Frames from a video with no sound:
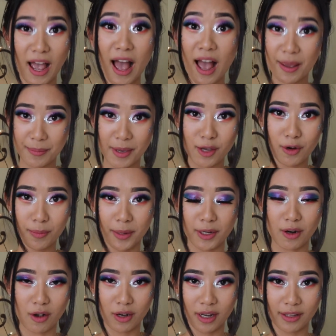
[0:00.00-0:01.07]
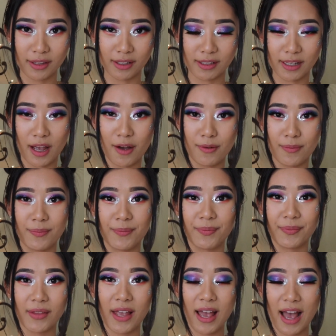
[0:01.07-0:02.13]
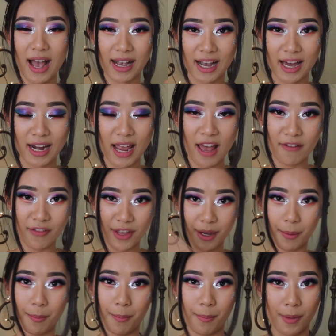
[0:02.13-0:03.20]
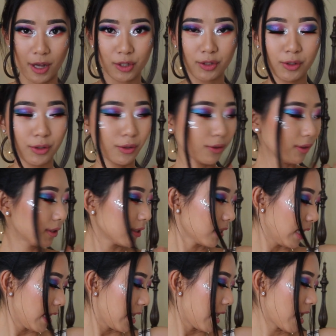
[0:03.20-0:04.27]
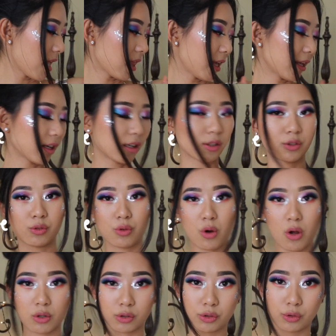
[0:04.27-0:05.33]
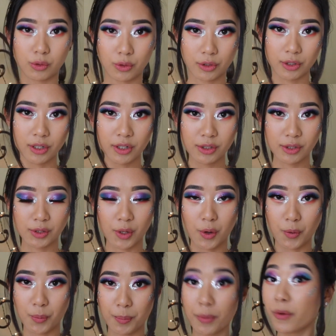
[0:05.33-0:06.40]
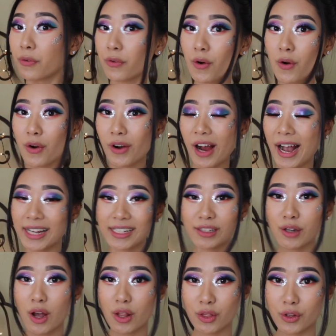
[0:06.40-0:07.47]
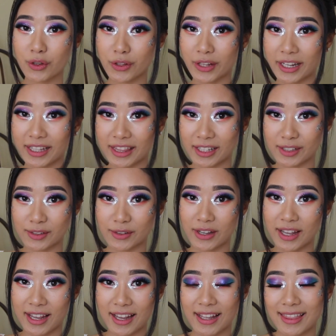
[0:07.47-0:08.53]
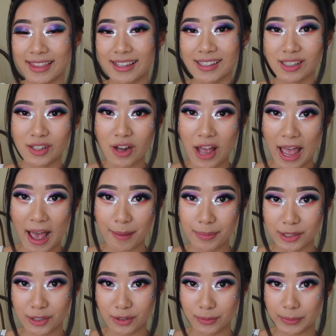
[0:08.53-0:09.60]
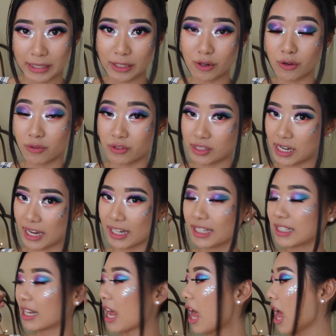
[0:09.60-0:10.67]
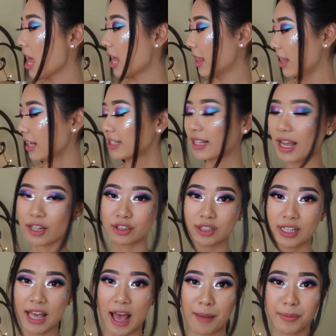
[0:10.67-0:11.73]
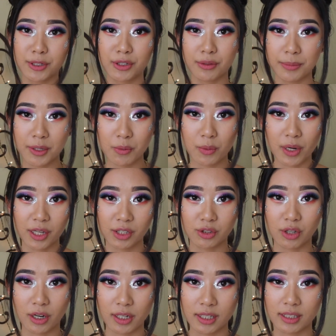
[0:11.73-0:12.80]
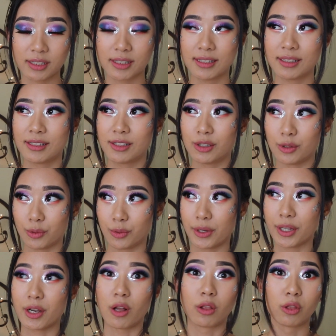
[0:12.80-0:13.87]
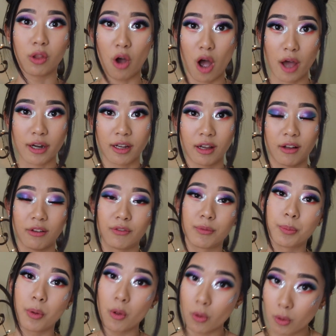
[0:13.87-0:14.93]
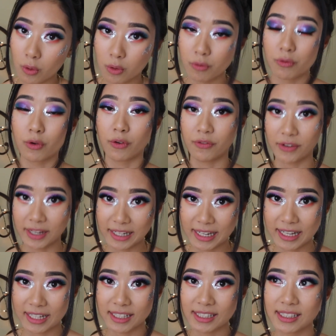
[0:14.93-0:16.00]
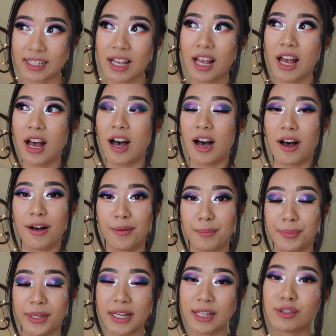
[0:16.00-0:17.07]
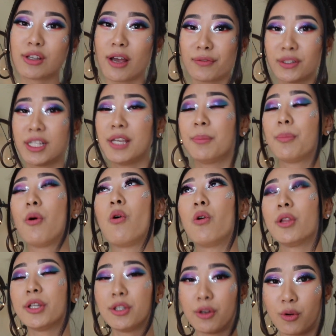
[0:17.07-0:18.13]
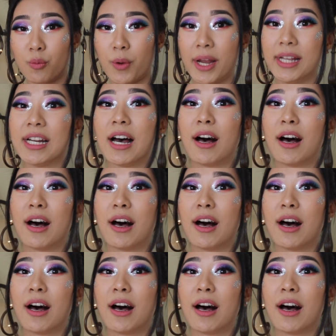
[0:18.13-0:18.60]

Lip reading: I may or may not cut this out. I kind of have like muscles and like a strong shoulder. So before, I did not look like this, okay? This did not happen to me overnight. This actually happened to me when I started doing a lot of pull for fitness, because you have to keep pulling your weight